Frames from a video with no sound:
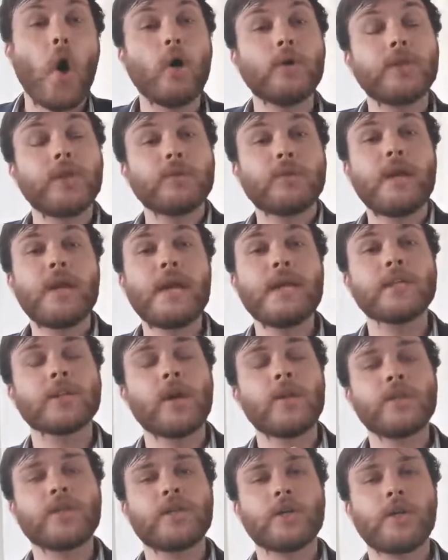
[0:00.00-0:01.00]
Or do you think he's
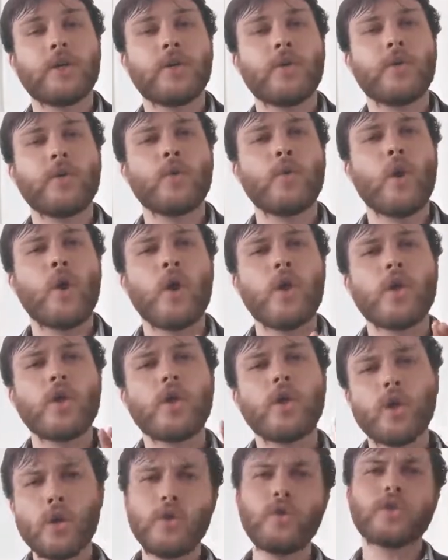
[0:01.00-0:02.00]
going to
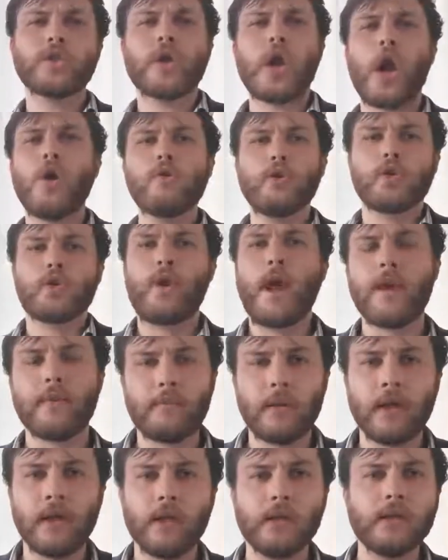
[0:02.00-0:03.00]
use Coach
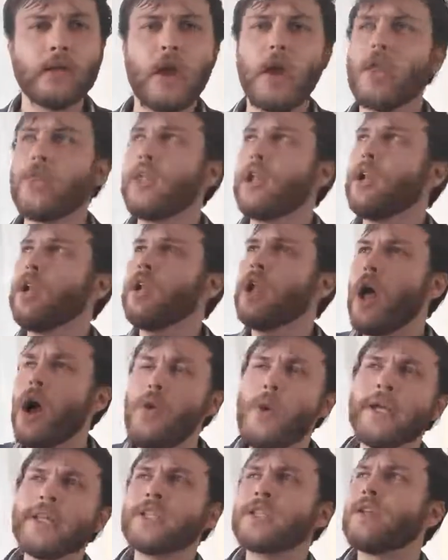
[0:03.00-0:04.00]
Red Pill, the
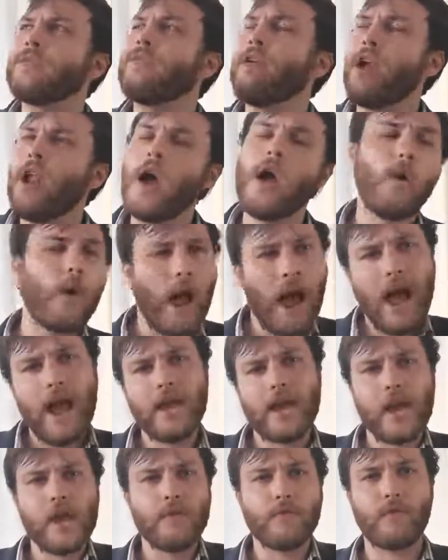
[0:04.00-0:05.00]
lowest of low
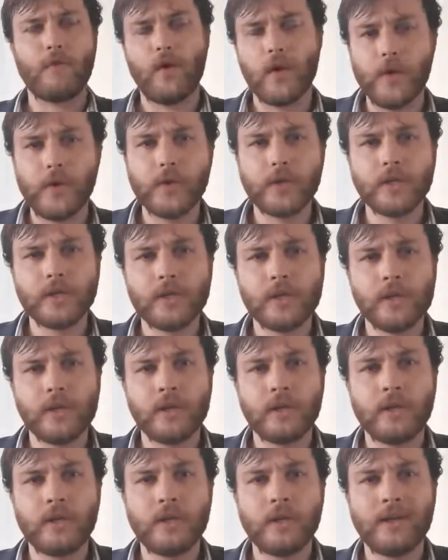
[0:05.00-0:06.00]
hanging fruit,
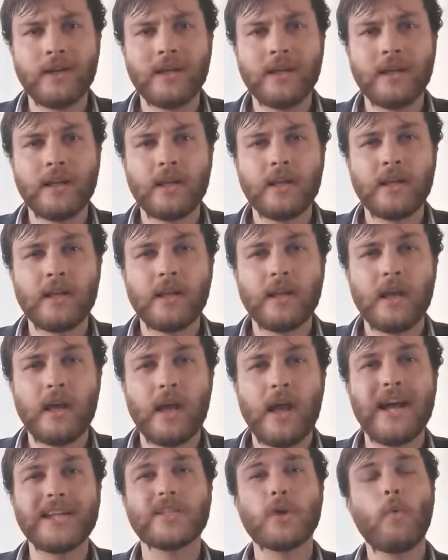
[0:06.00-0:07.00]

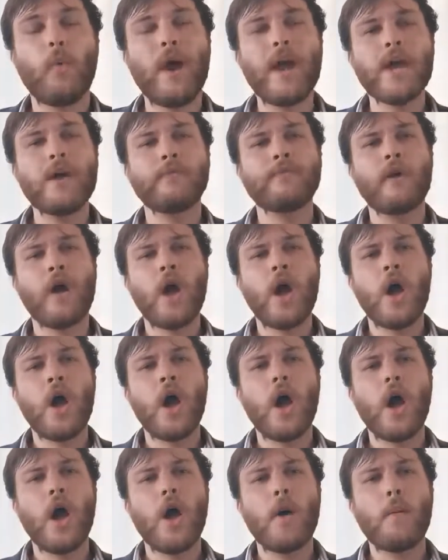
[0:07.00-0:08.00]
as a way of
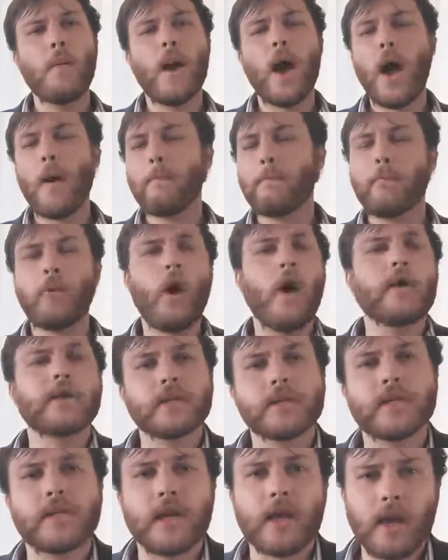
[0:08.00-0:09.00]

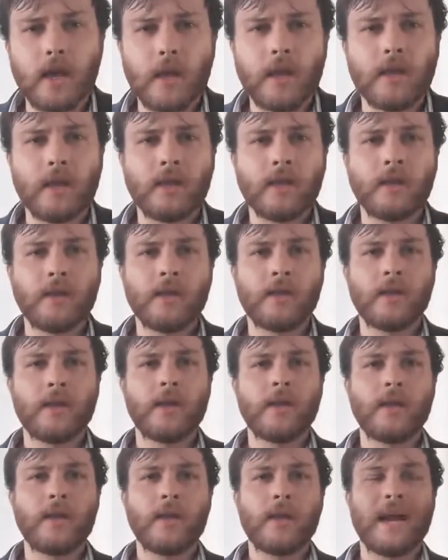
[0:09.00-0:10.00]
proxy,
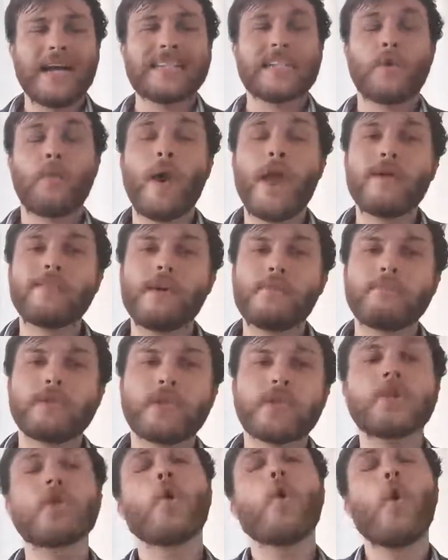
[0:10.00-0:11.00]
as a way of
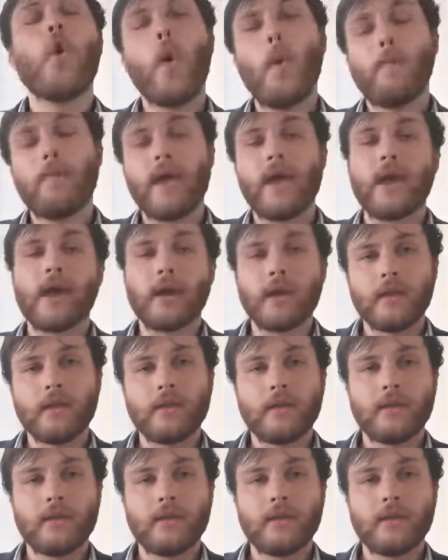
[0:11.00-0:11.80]
absorbing